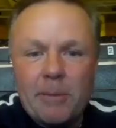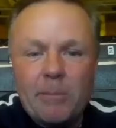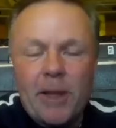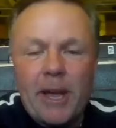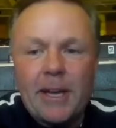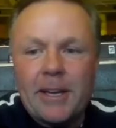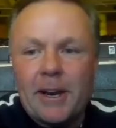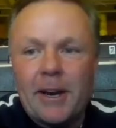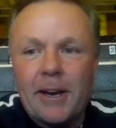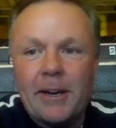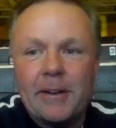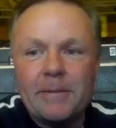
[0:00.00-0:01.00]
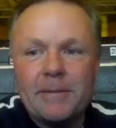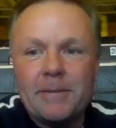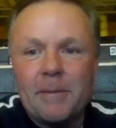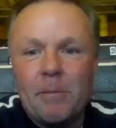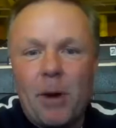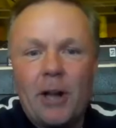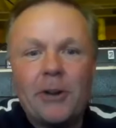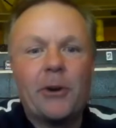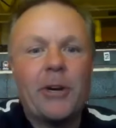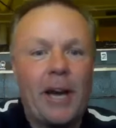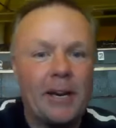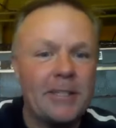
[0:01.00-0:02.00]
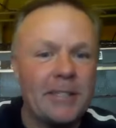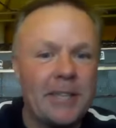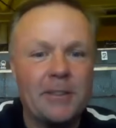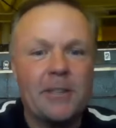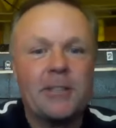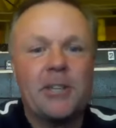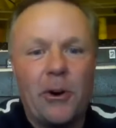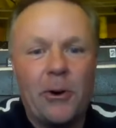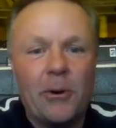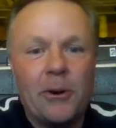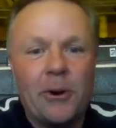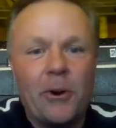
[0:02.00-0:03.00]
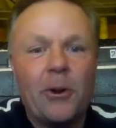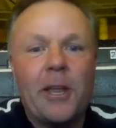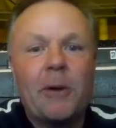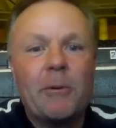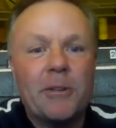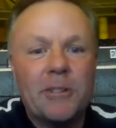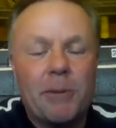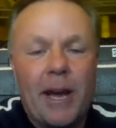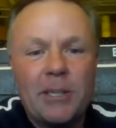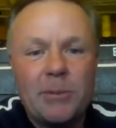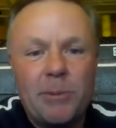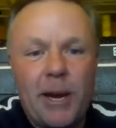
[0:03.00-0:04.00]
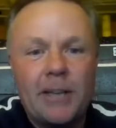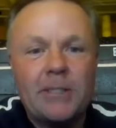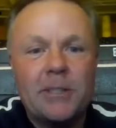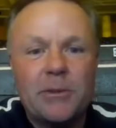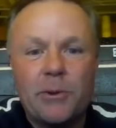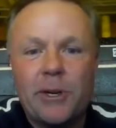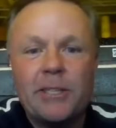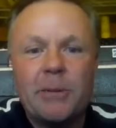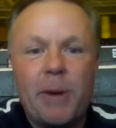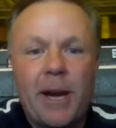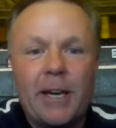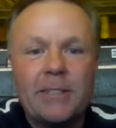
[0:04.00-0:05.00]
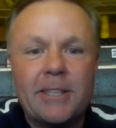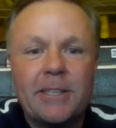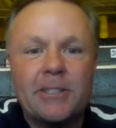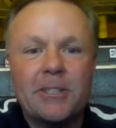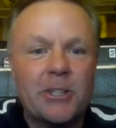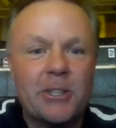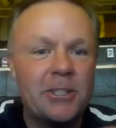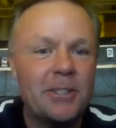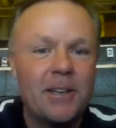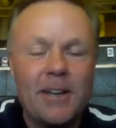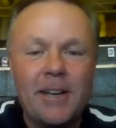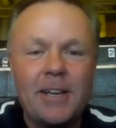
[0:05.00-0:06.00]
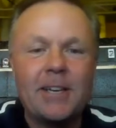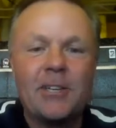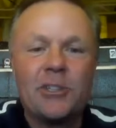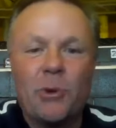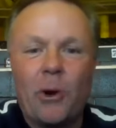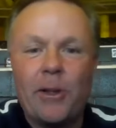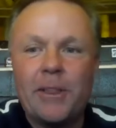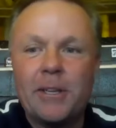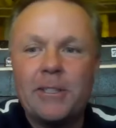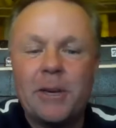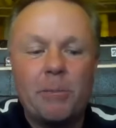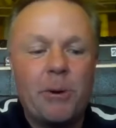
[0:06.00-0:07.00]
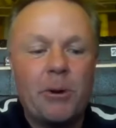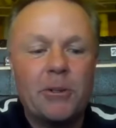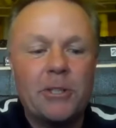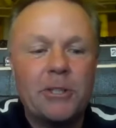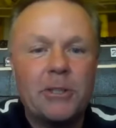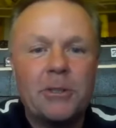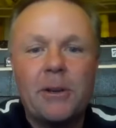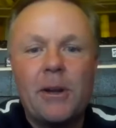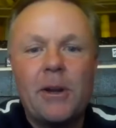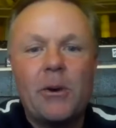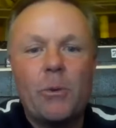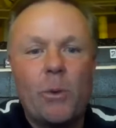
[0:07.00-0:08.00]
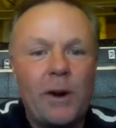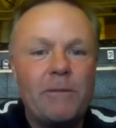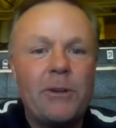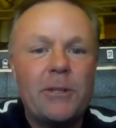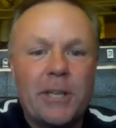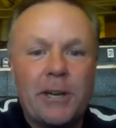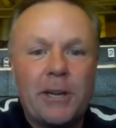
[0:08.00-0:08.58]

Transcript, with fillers: it seemed like uh, Maldo kind of set the tone early with some nice passes for easy baskets and just controlling the tempo. Just what have